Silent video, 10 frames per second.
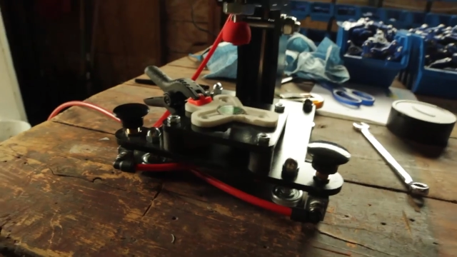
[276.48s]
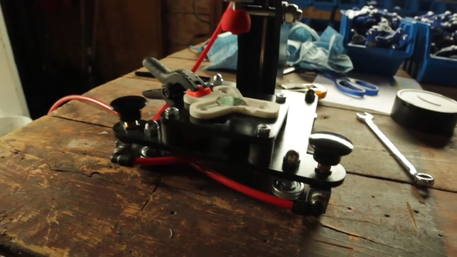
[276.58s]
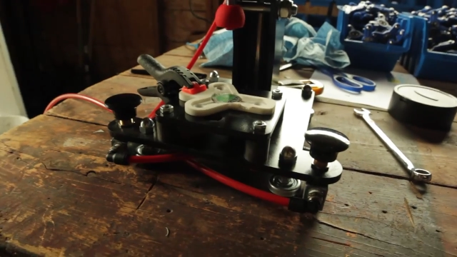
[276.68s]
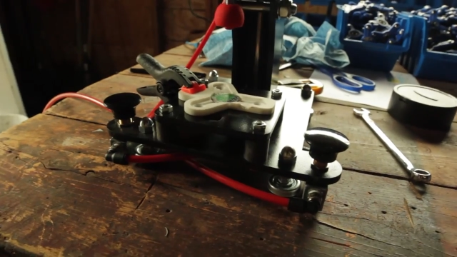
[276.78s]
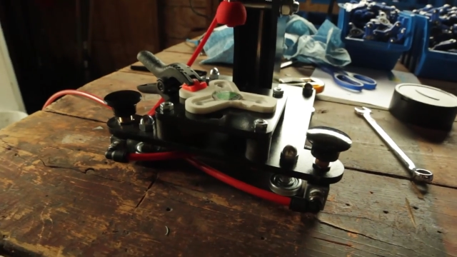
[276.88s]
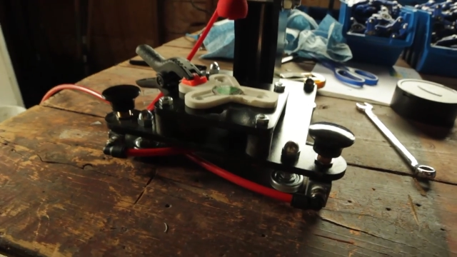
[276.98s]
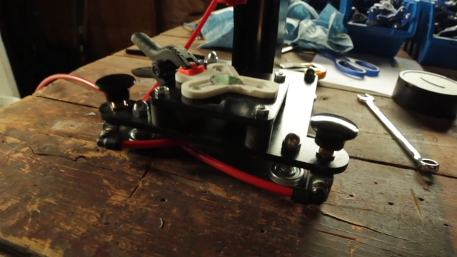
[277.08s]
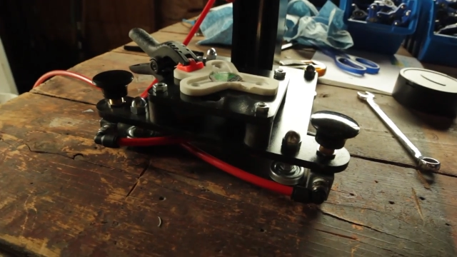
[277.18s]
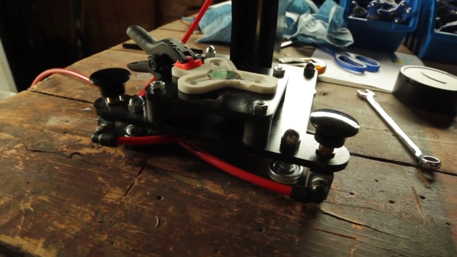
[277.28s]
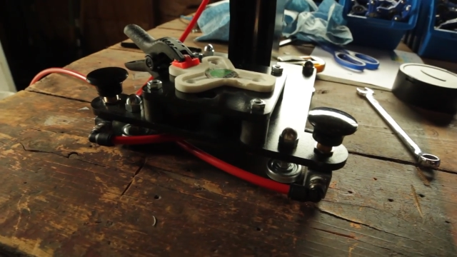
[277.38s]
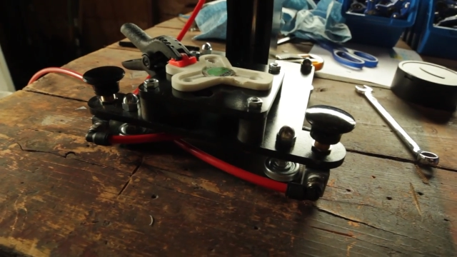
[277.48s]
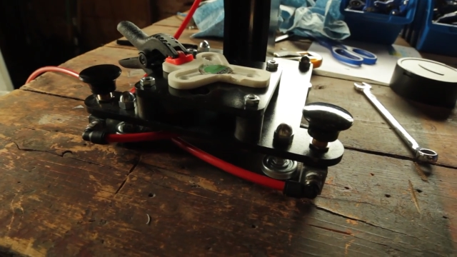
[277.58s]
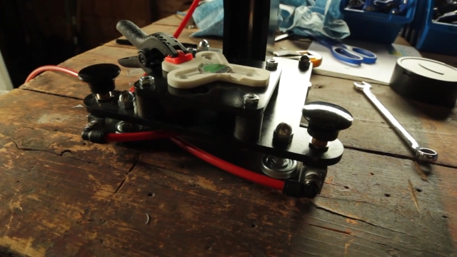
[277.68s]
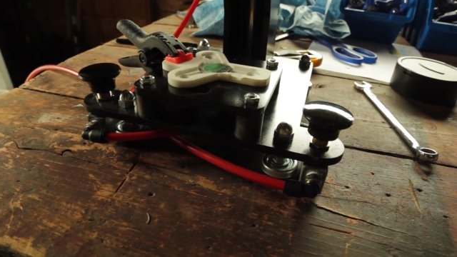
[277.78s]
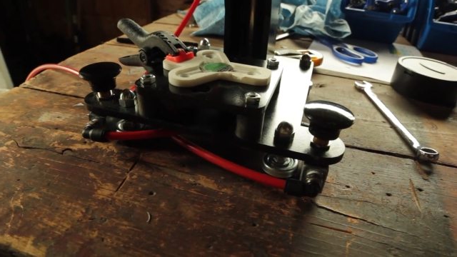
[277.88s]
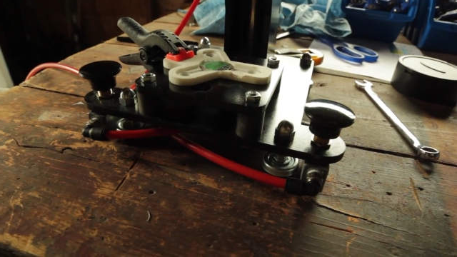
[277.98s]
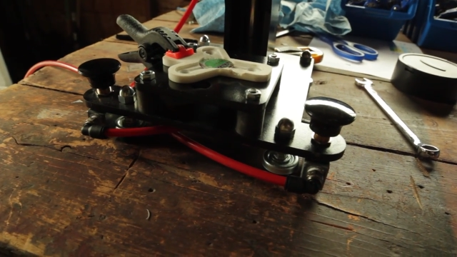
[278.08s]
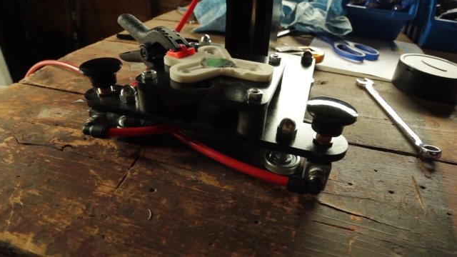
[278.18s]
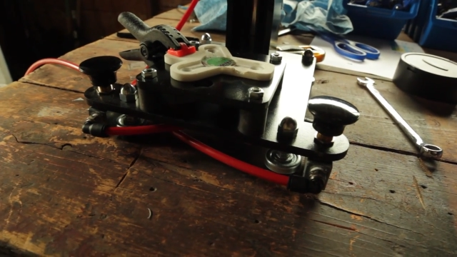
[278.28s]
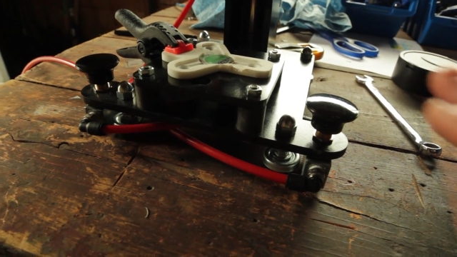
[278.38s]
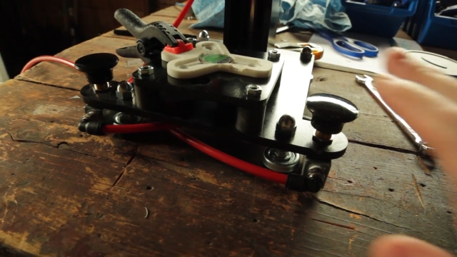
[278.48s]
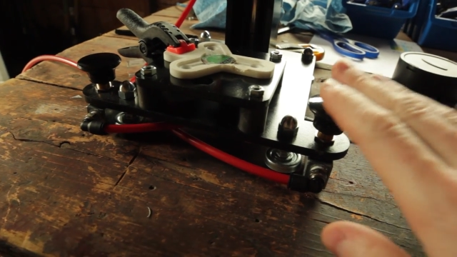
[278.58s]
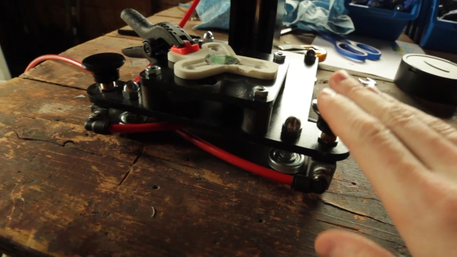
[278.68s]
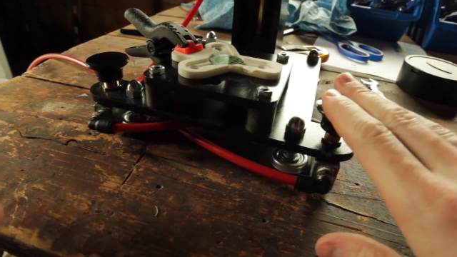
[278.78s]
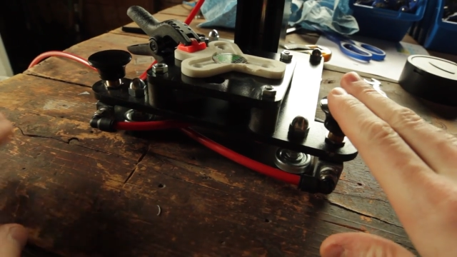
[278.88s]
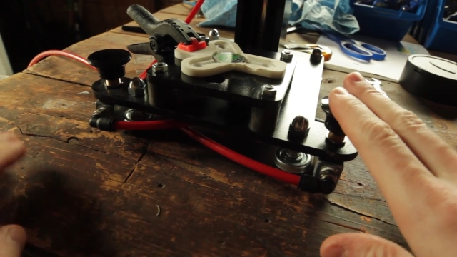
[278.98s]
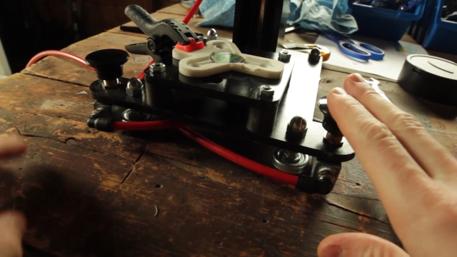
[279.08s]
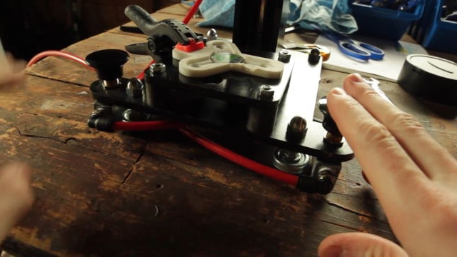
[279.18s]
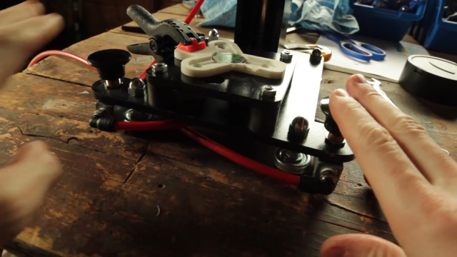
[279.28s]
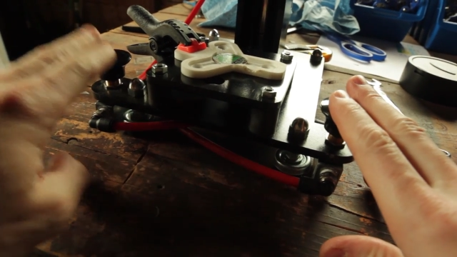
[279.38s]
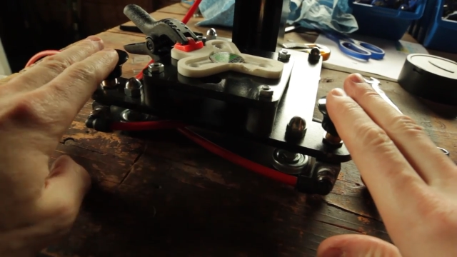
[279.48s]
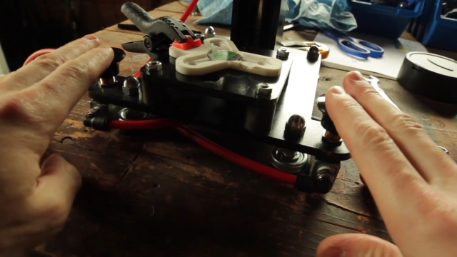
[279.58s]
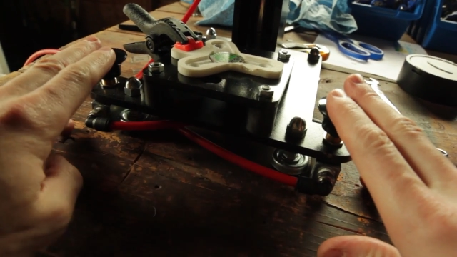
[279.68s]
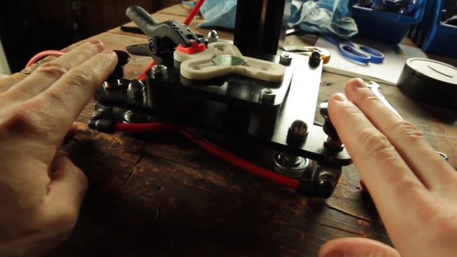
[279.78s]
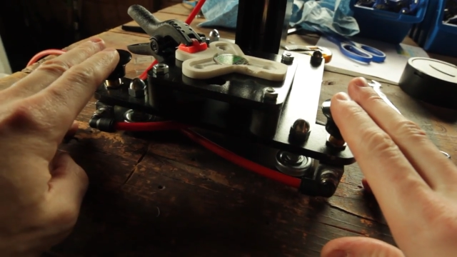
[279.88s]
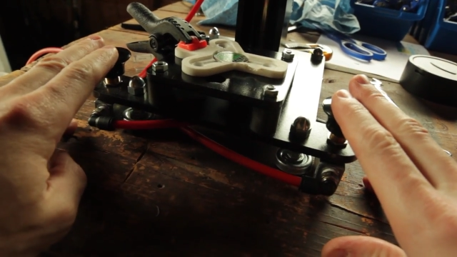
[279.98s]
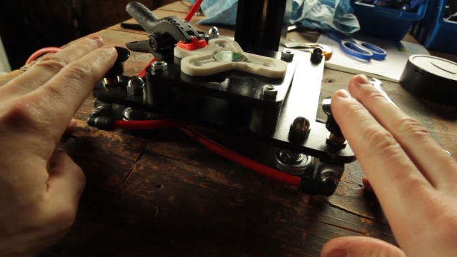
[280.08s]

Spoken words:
(no speaker visible)